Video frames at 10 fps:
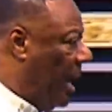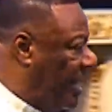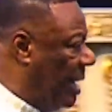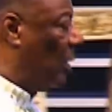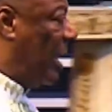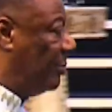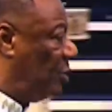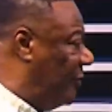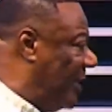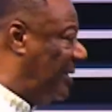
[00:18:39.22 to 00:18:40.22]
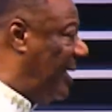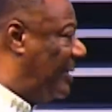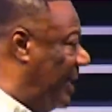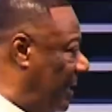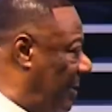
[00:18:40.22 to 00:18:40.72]
then we'll come to verse 13.
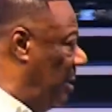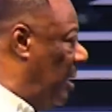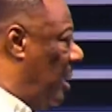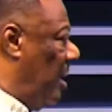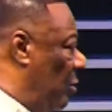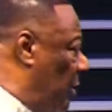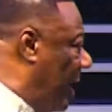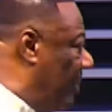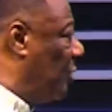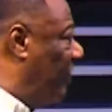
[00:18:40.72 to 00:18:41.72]
Then we'll come to verse